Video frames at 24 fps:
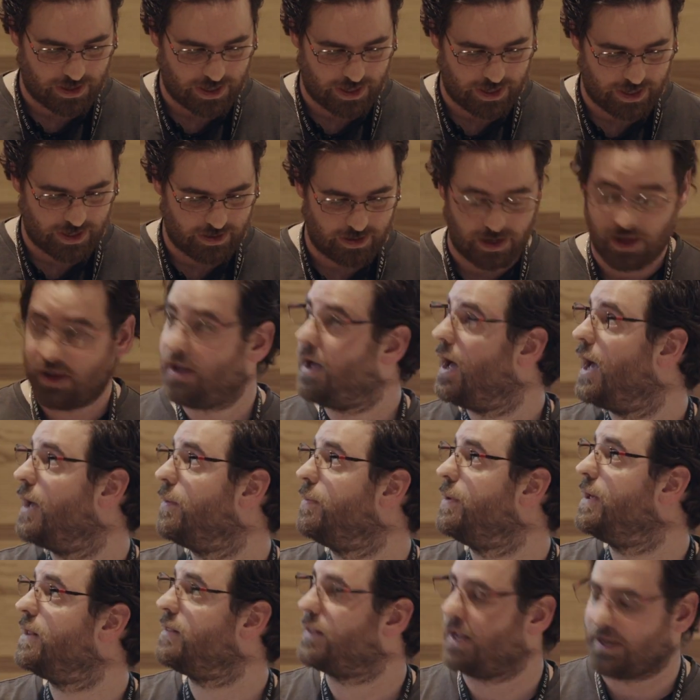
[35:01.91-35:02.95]
I, I
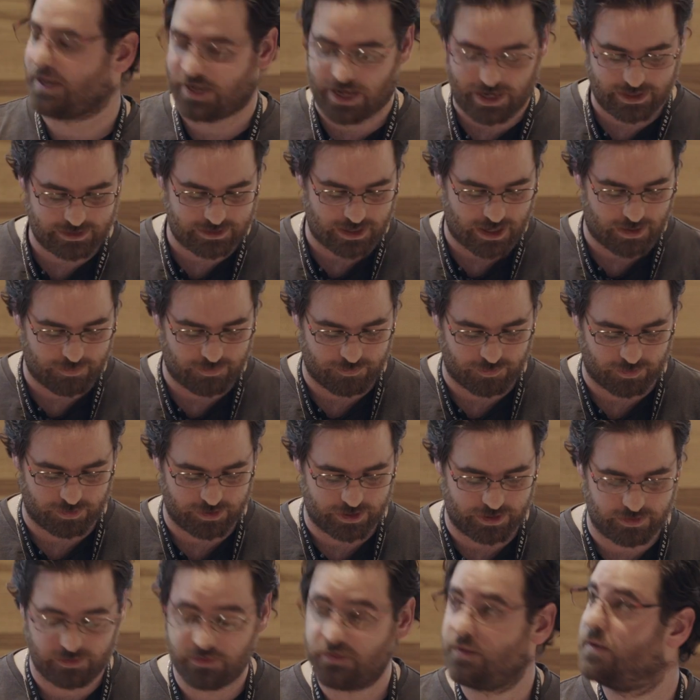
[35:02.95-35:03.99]
built a nice app for
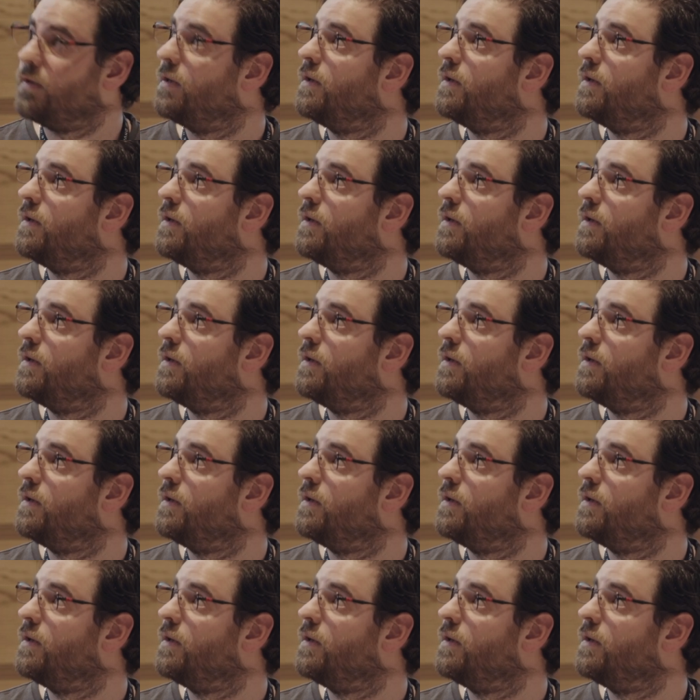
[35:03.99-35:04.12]
this.